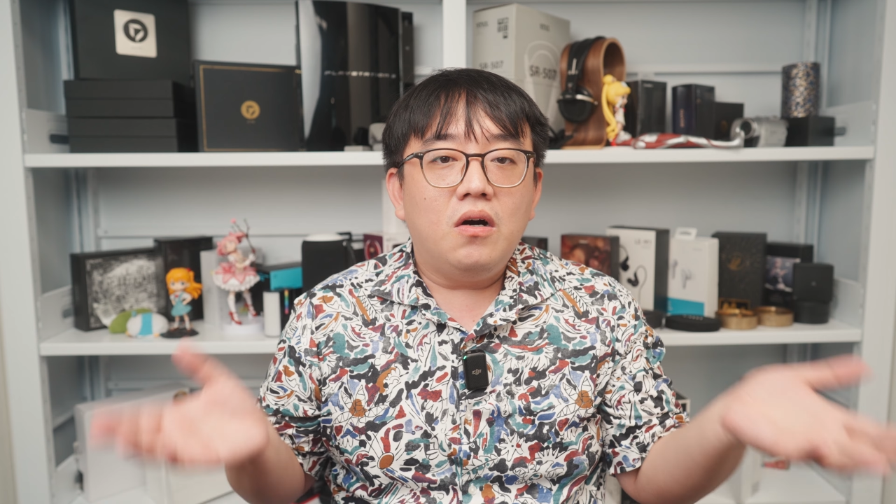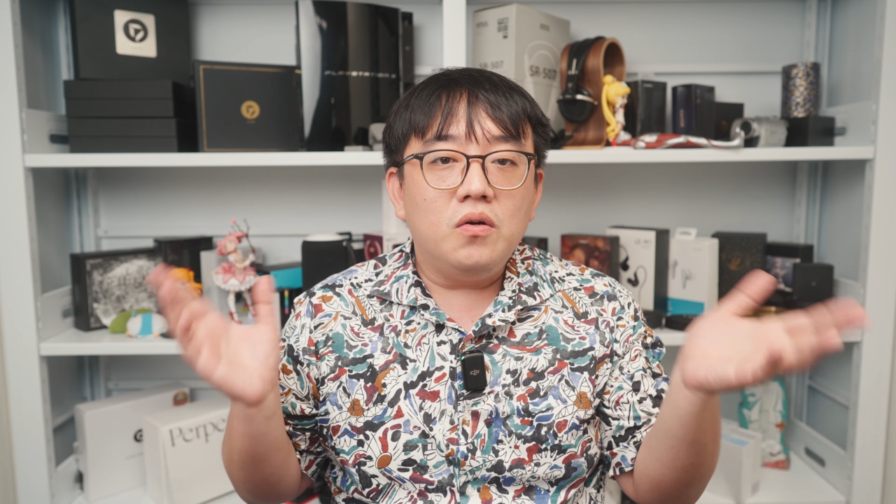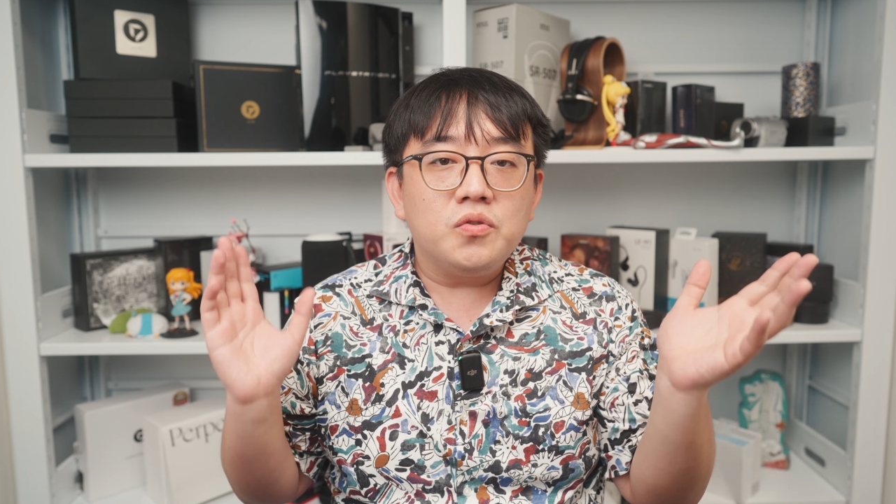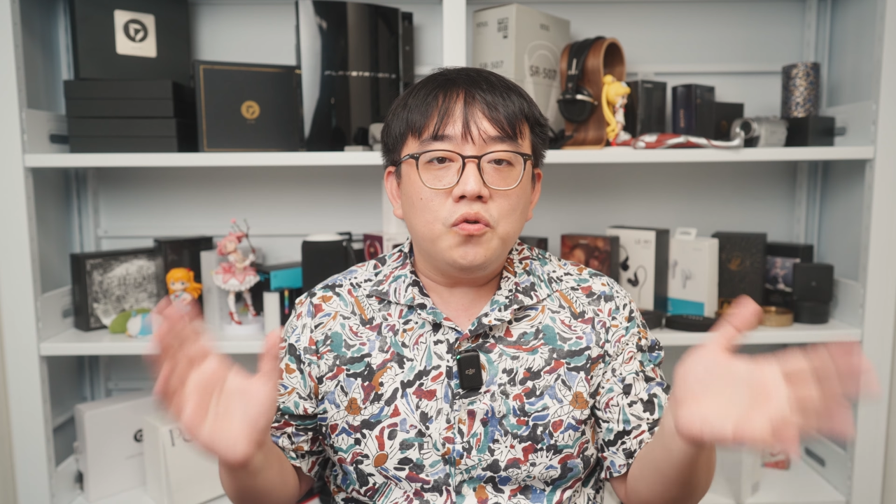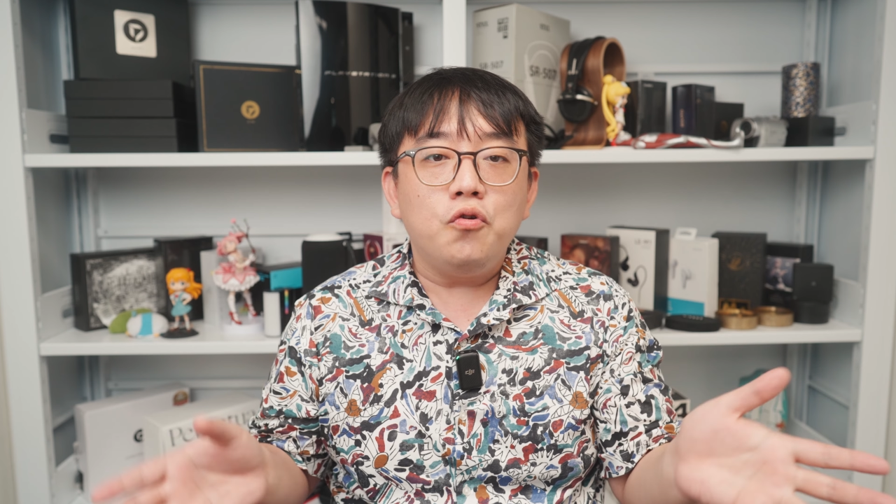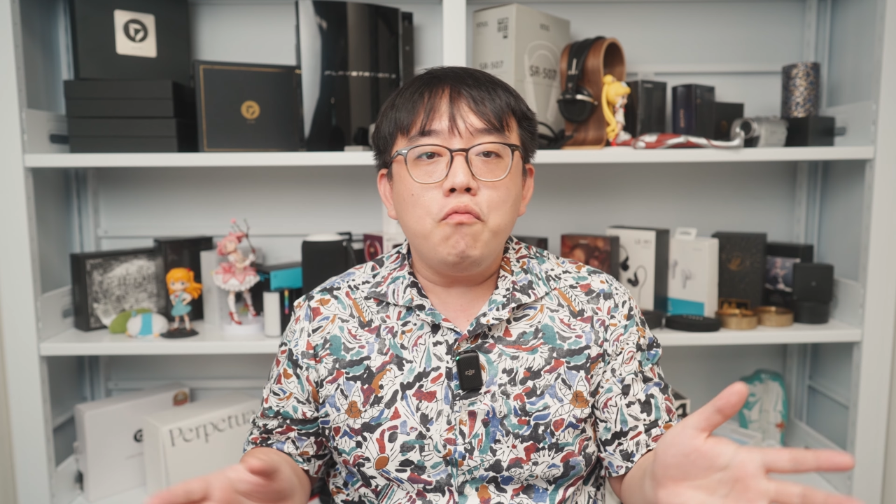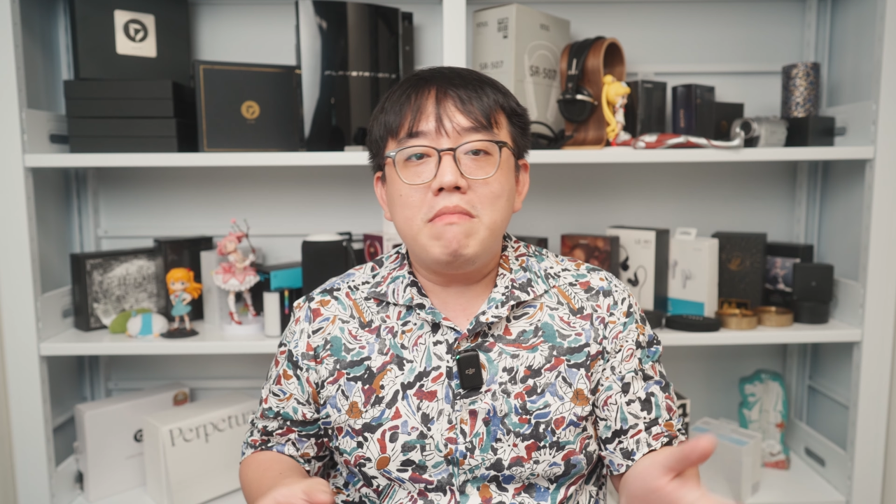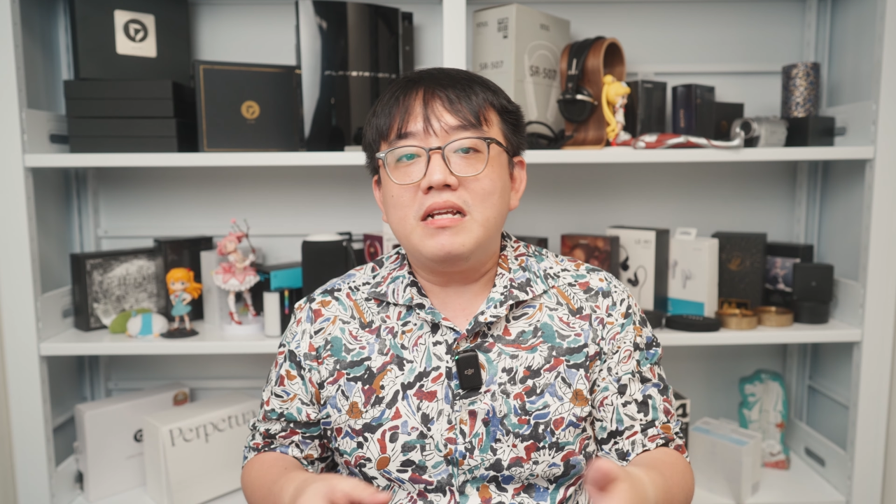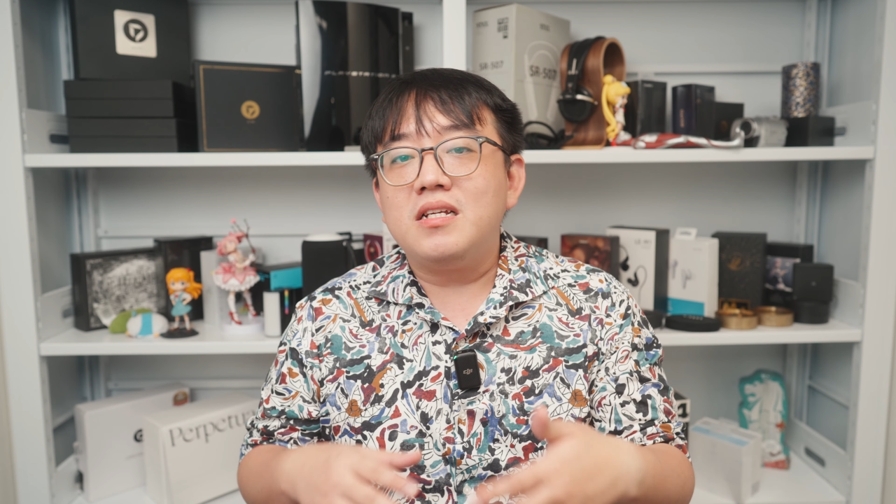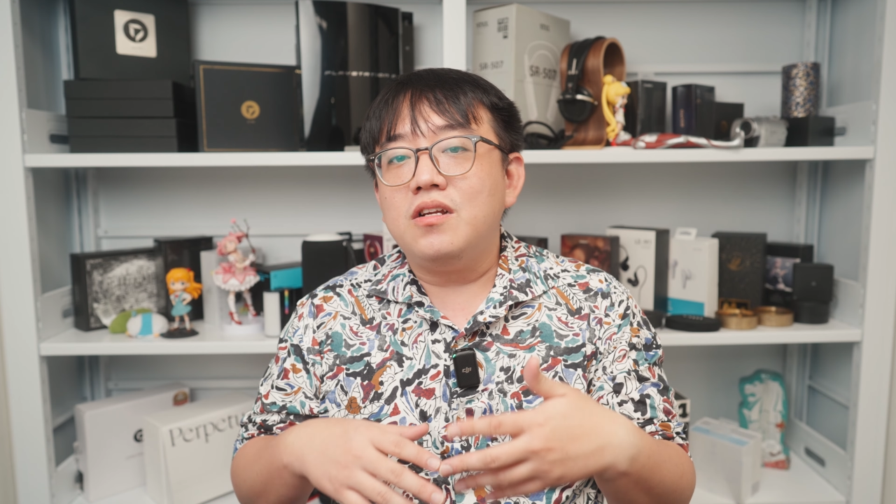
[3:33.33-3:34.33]
Also, no
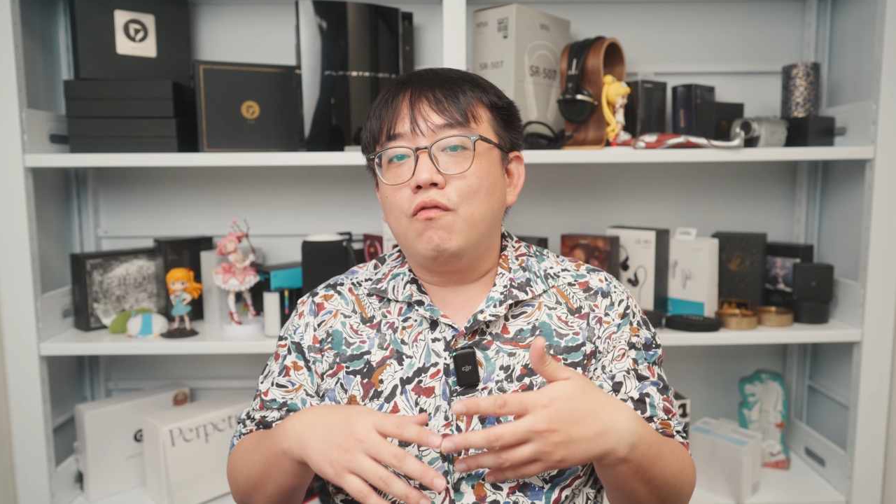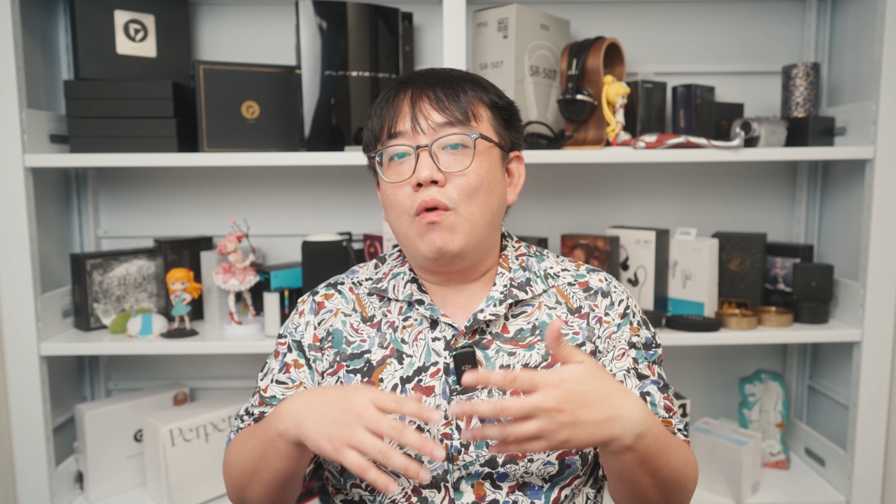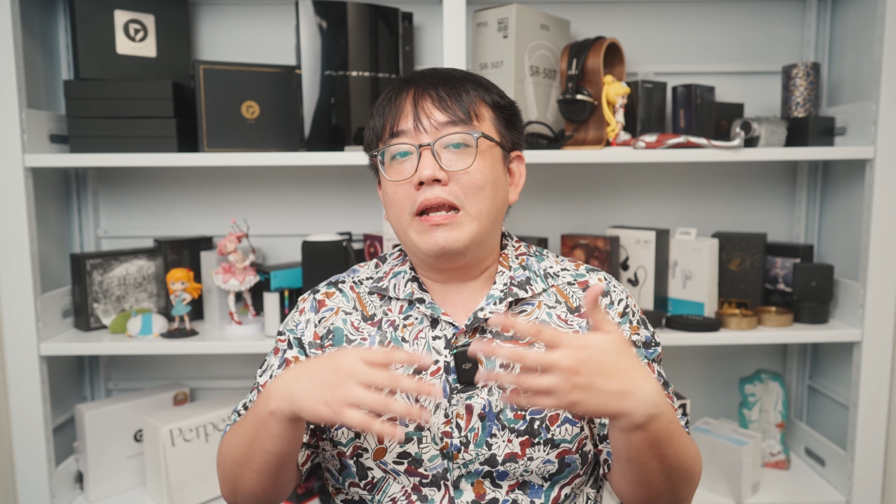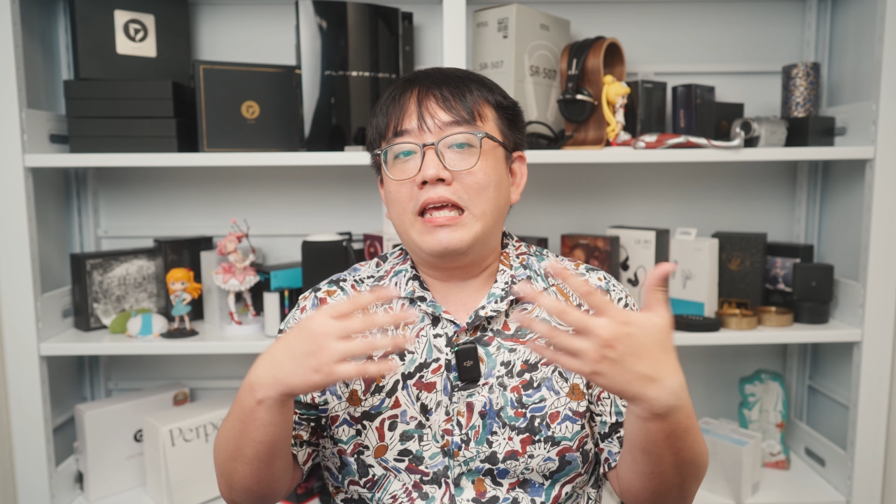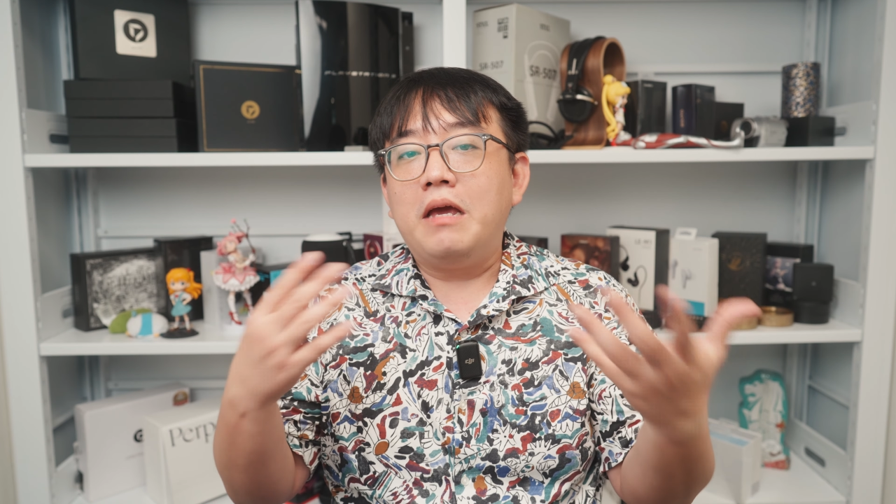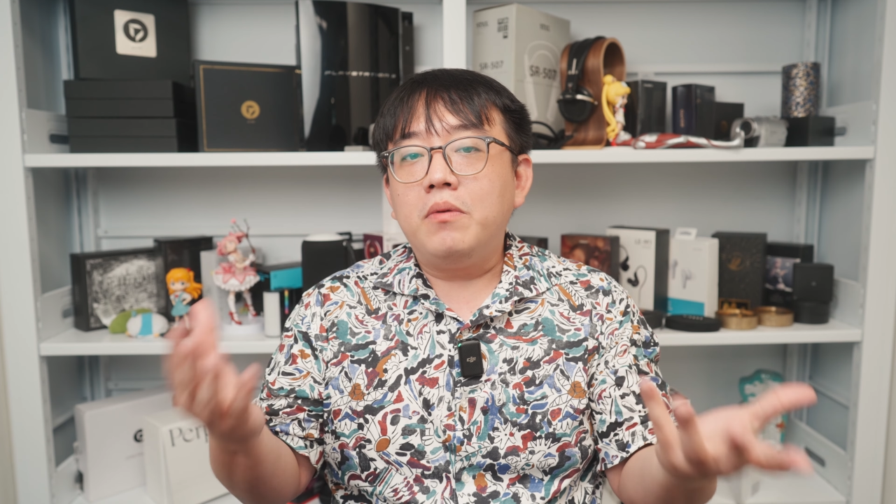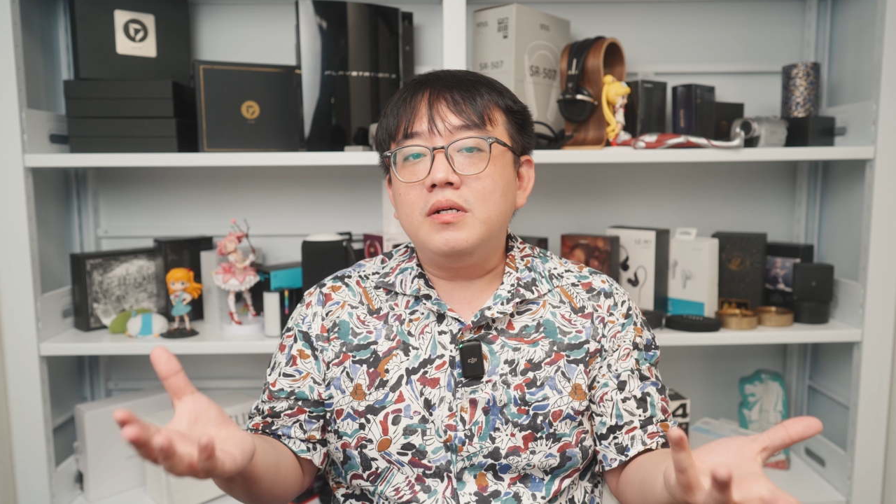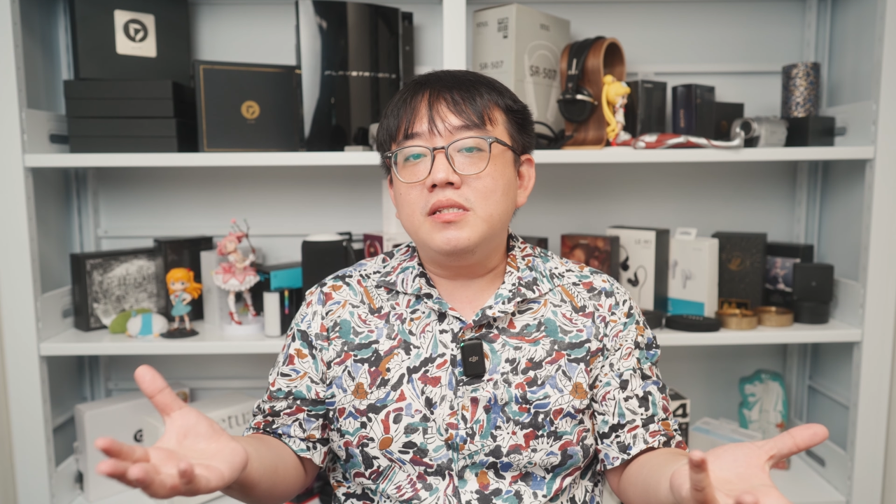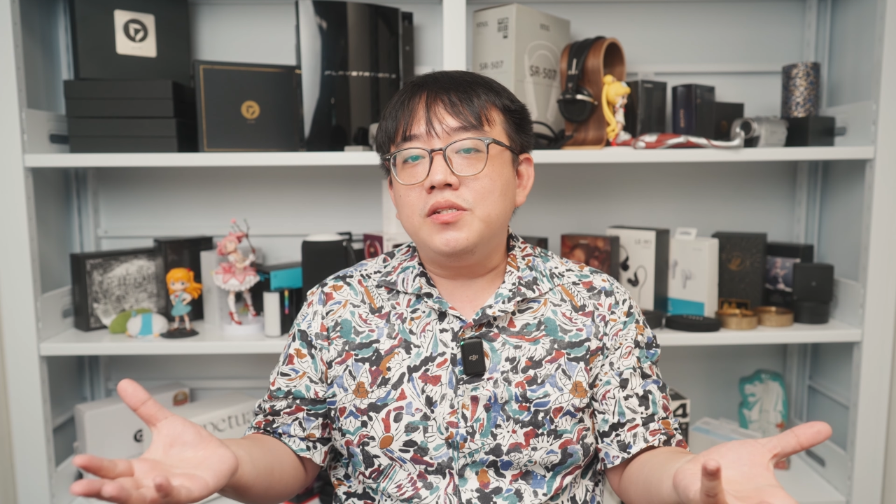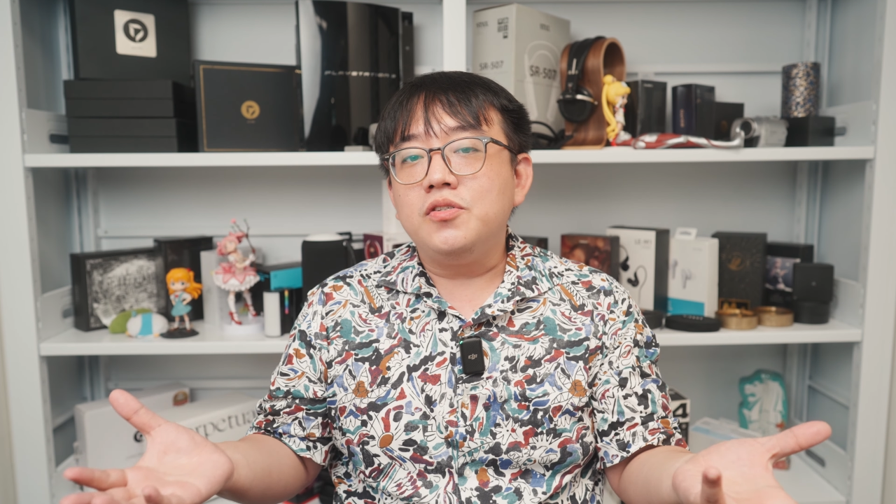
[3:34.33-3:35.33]
mention of what cable
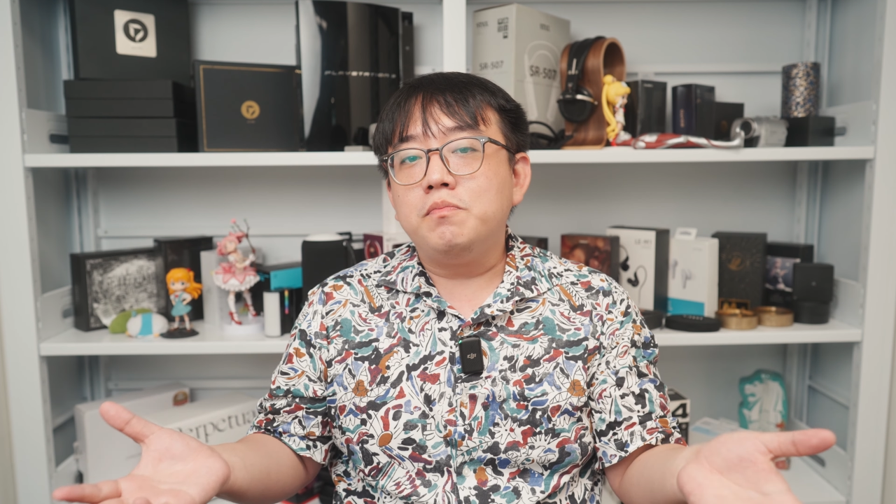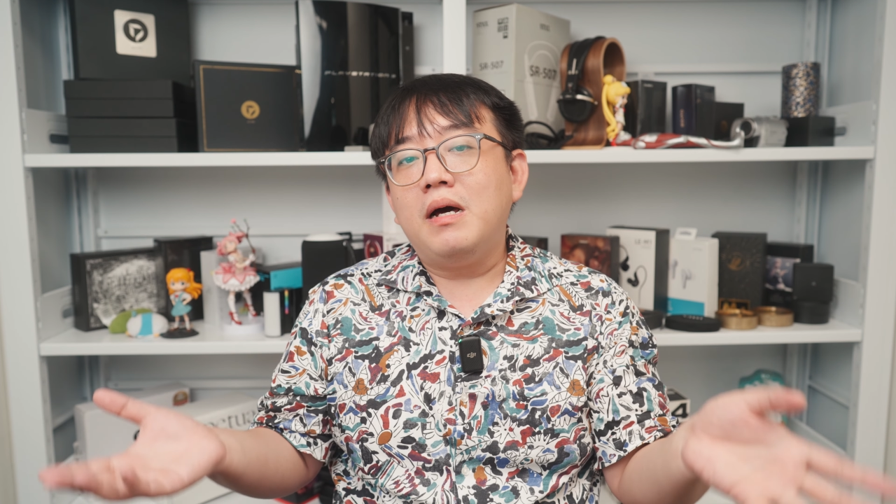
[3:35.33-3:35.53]
is used,